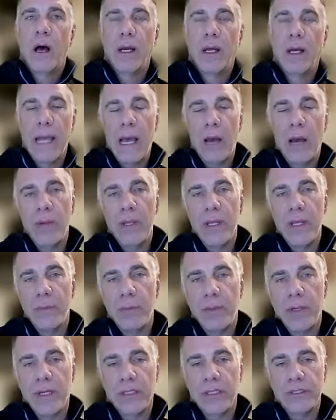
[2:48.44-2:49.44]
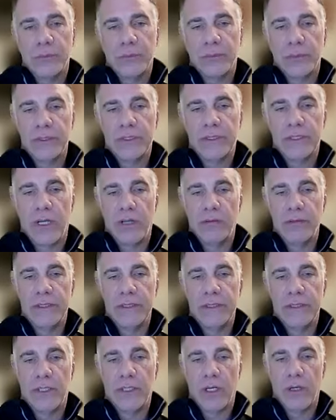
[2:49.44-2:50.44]
on how we help customers solve
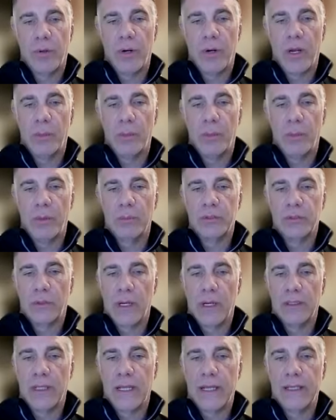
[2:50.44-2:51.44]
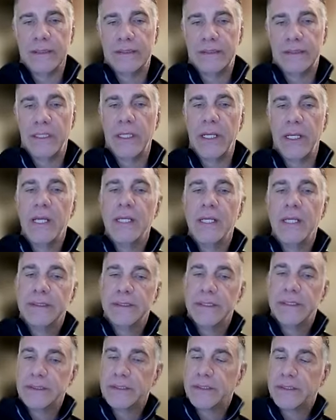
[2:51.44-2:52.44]
these hard problems around legacy
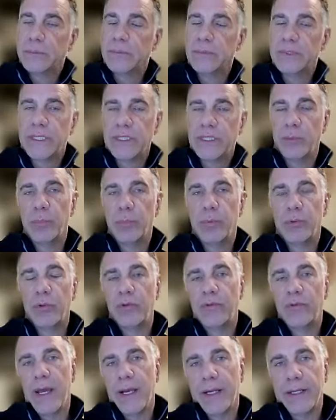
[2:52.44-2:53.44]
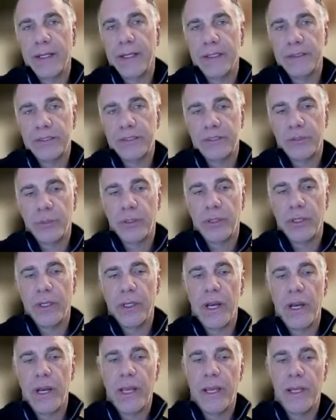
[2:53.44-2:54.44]
systems and improve that
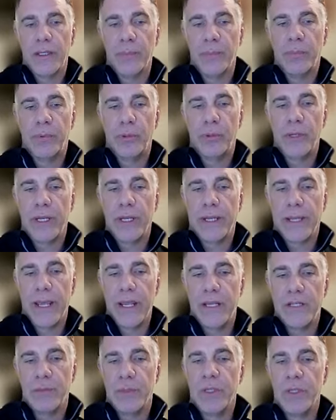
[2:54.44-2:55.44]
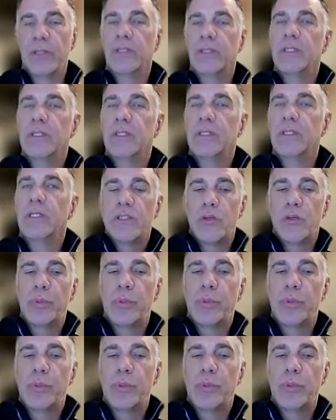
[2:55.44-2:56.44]
customer and employee engagement. So
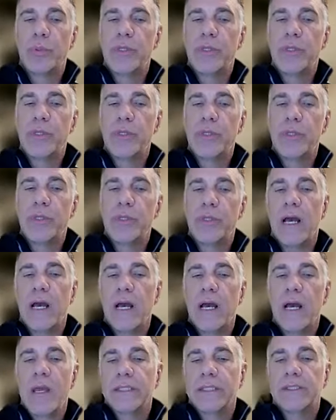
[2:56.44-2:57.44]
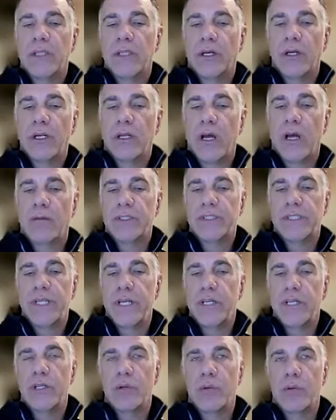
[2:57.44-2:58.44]
please reach out and start a
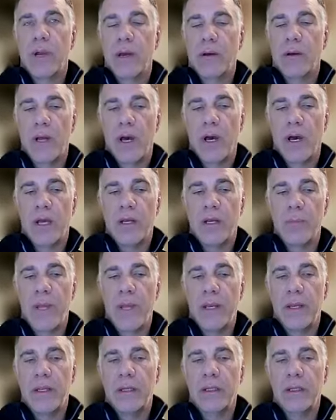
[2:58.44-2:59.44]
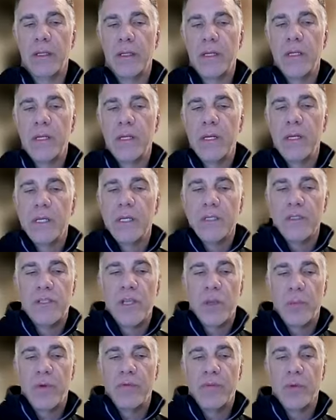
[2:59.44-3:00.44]
conversation around automating
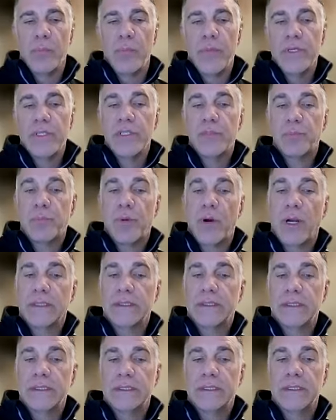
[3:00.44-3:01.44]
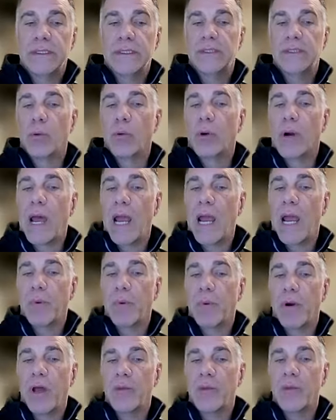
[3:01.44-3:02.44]
some of your business processes or
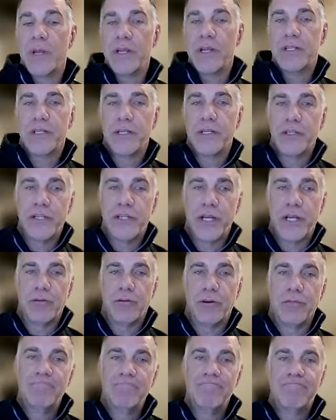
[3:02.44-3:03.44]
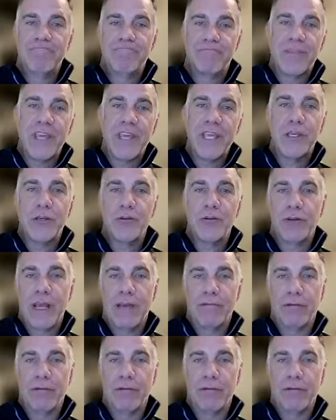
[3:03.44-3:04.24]
hyperautomation in general. Thank you and